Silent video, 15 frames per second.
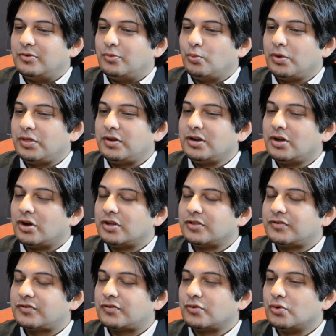With
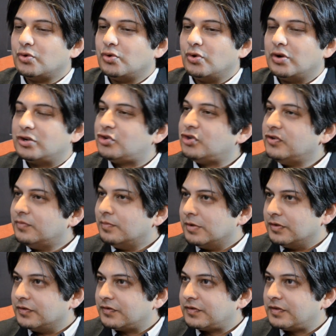regards to
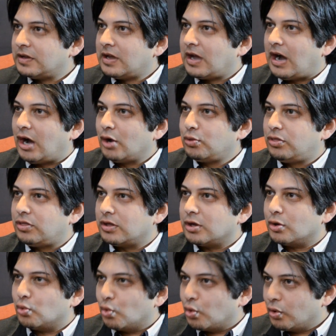achievements out there,
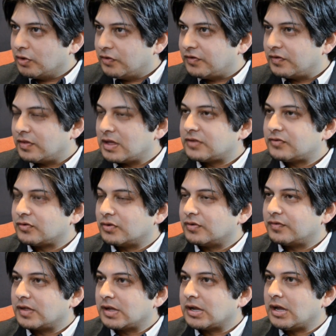awards and that sort
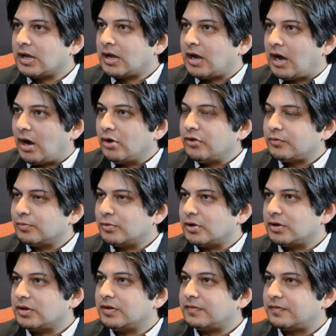of thing, how has
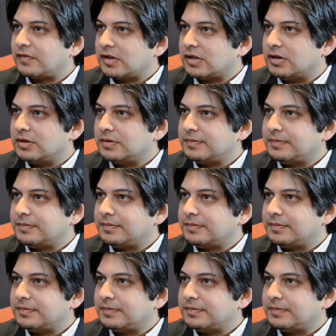Manadia fared?